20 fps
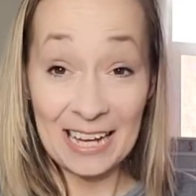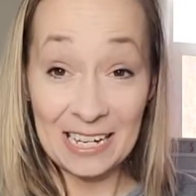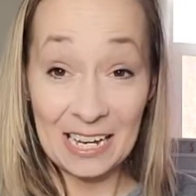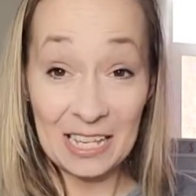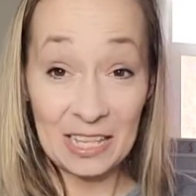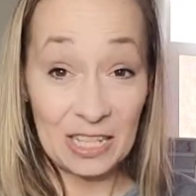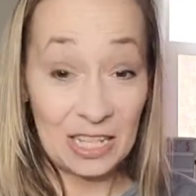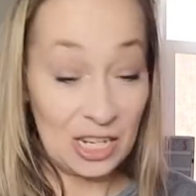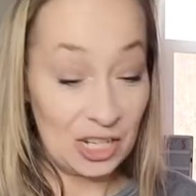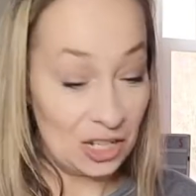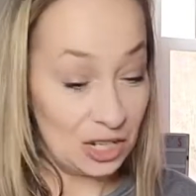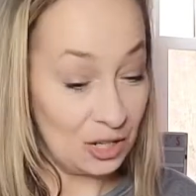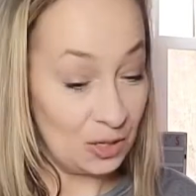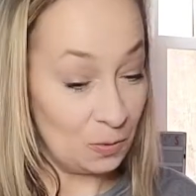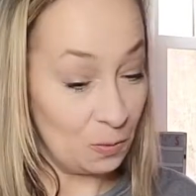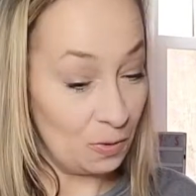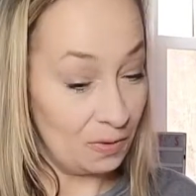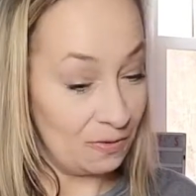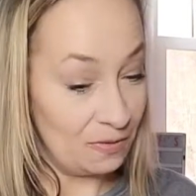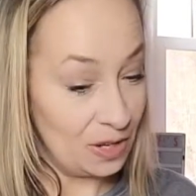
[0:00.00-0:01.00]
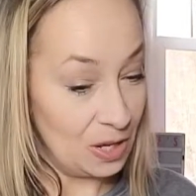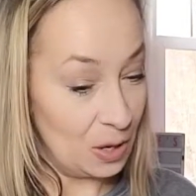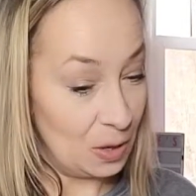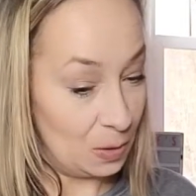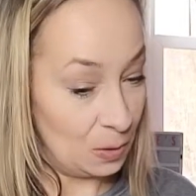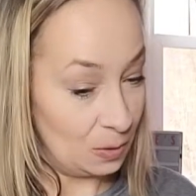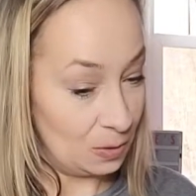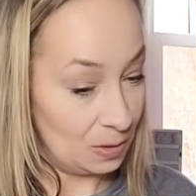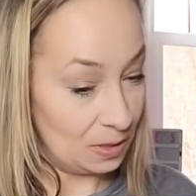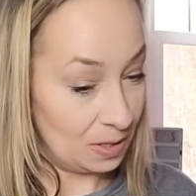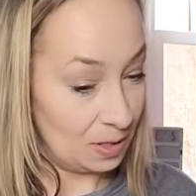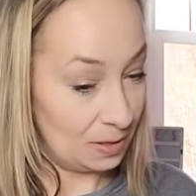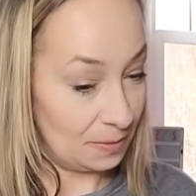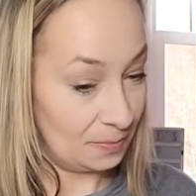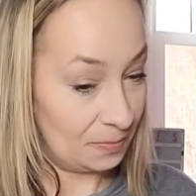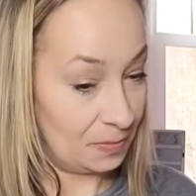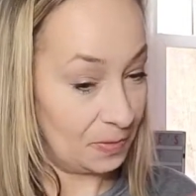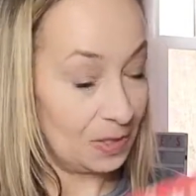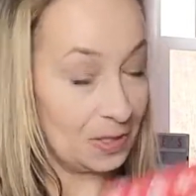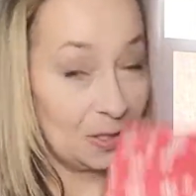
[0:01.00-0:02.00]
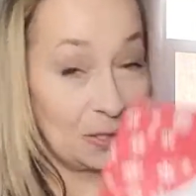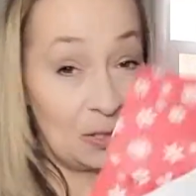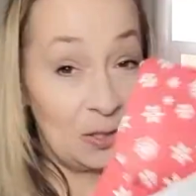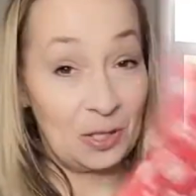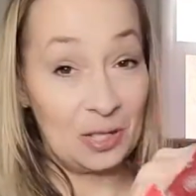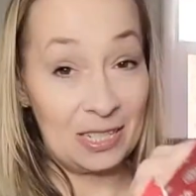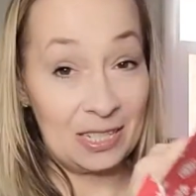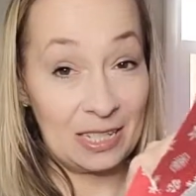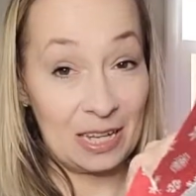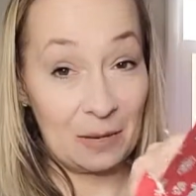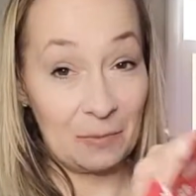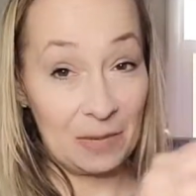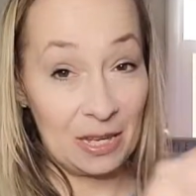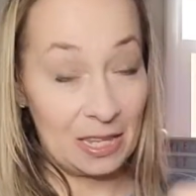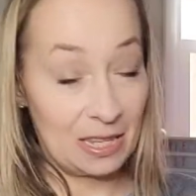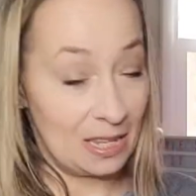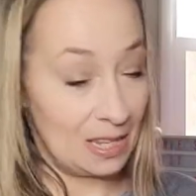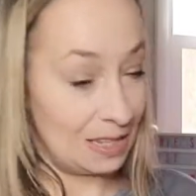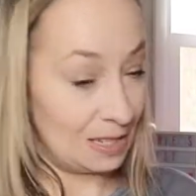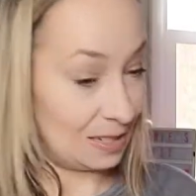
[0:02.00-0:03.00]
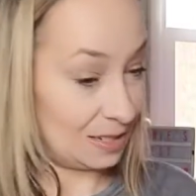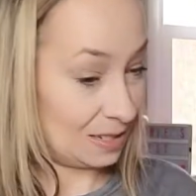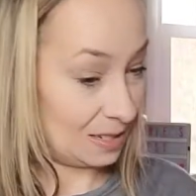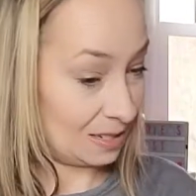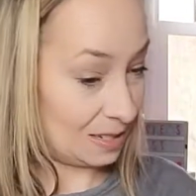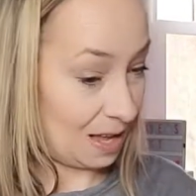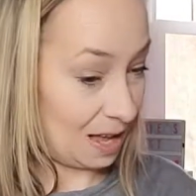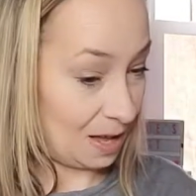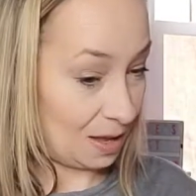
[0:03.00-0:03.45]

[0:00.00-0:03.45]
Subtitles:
aliciasreviews. So she sent me this